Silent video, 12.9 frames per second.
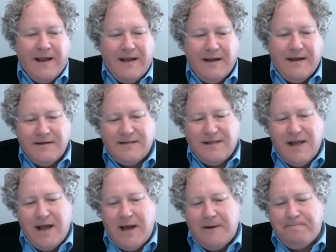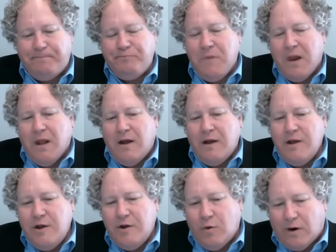is that
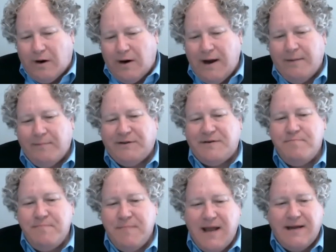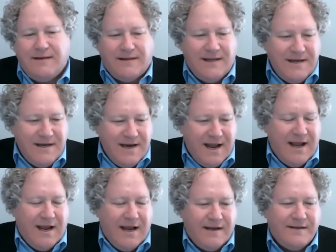you are able to meet the
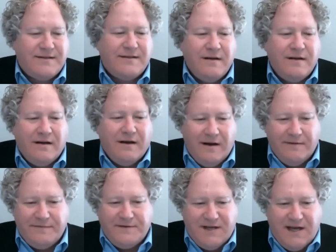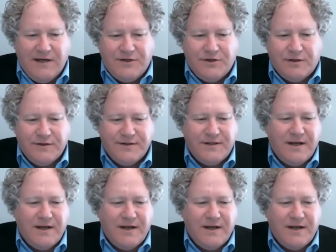needs of teachers.